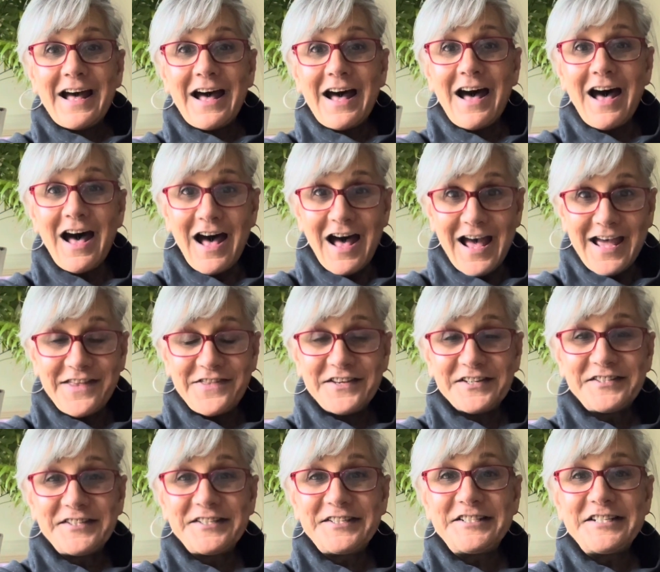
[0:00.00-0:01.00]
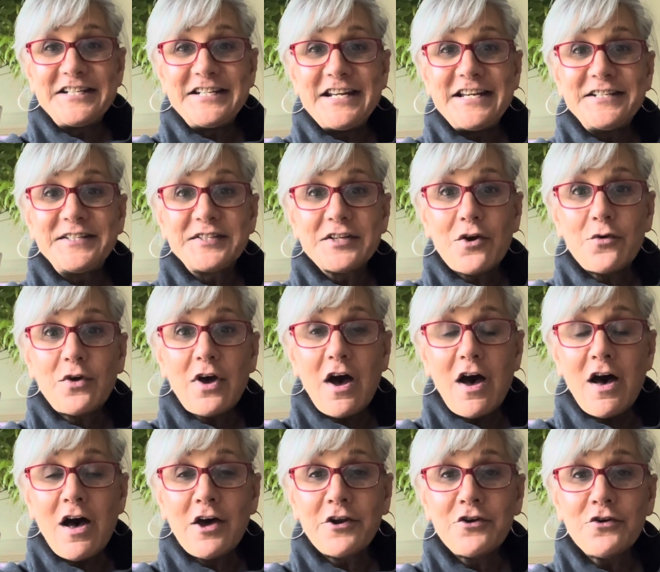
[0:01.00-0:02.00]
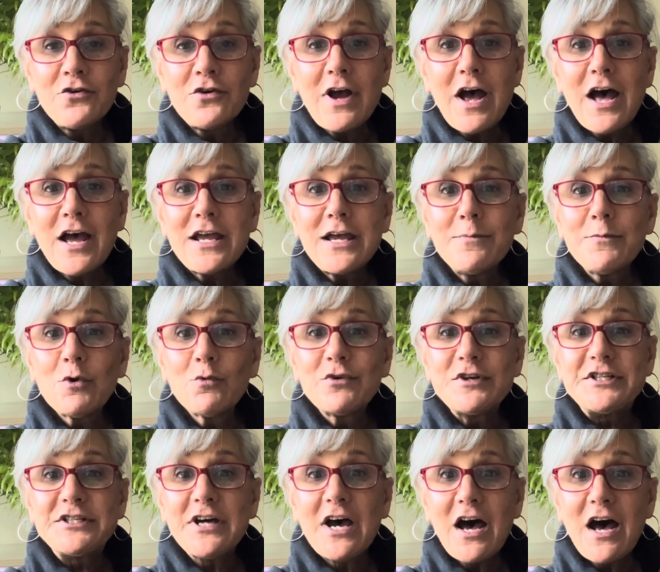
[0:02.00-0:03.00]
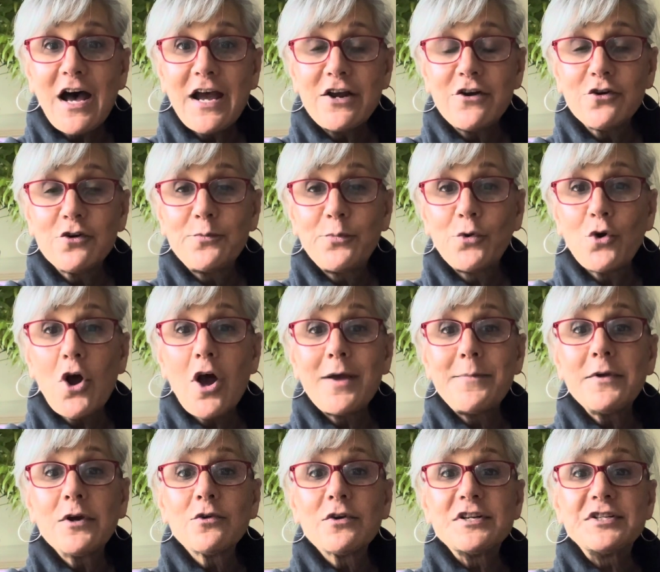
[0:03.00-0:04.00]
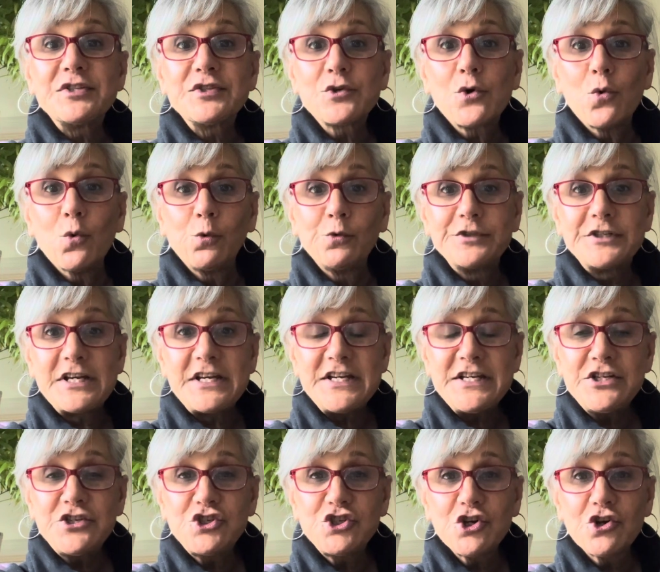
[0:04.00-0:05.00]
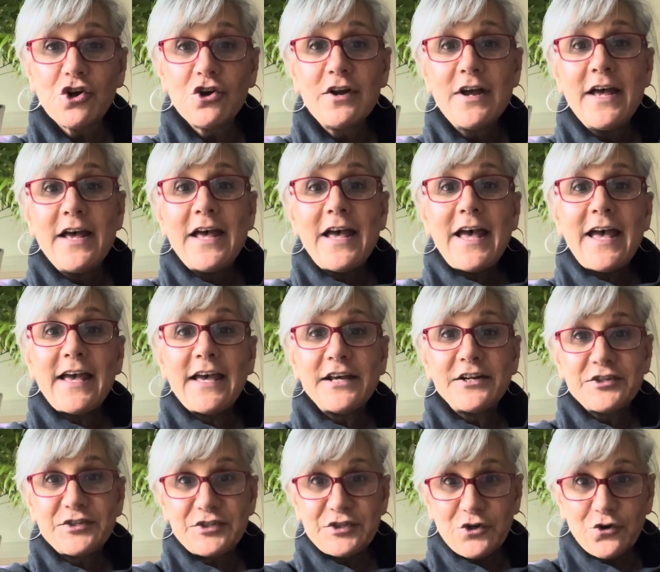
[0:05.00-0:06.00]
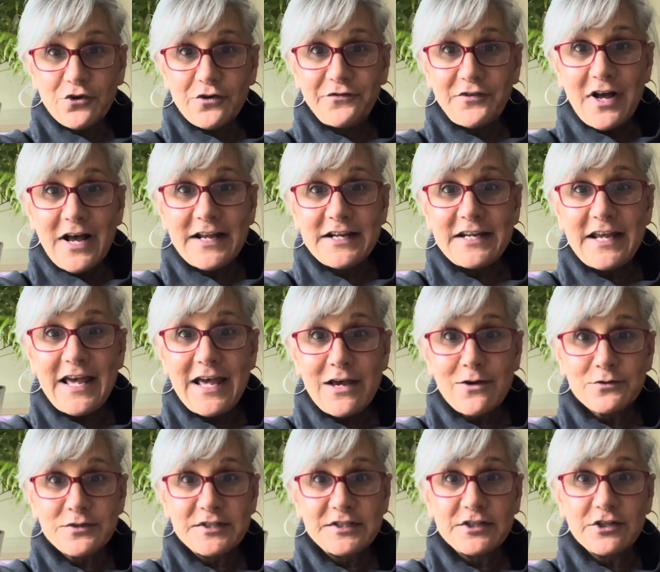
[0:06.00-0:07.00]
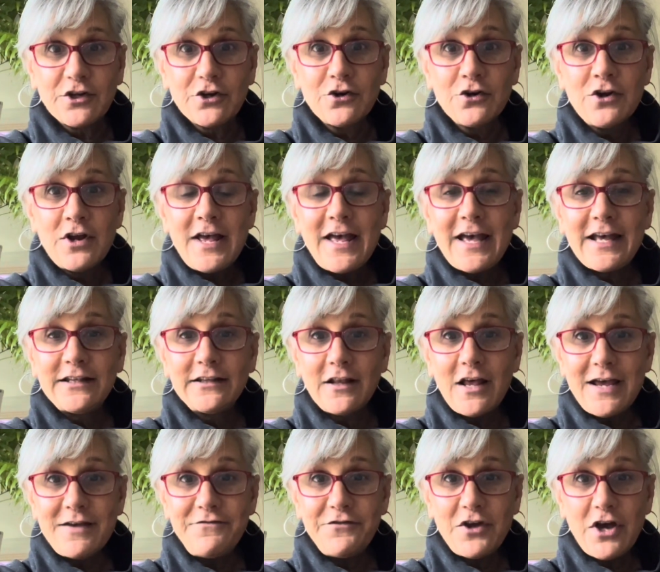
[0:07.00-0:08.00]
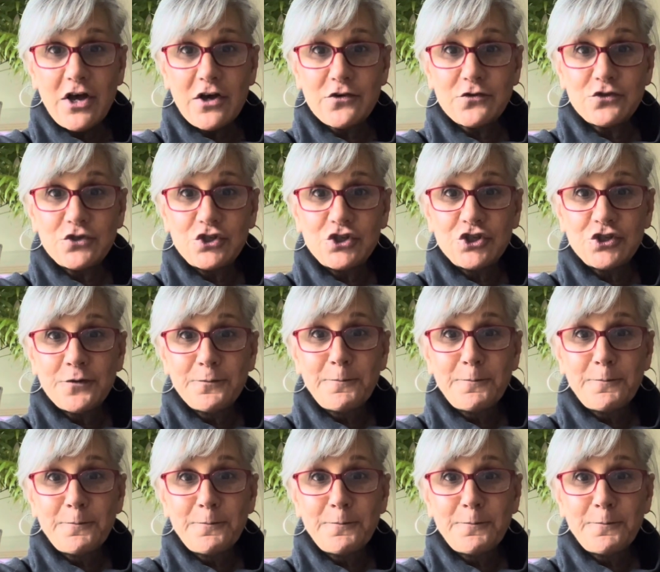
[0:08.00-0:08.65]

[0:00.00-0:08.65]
Hi, this is Denise O'Connor. I am a retired primary school teacher and a certified counselor and life coach.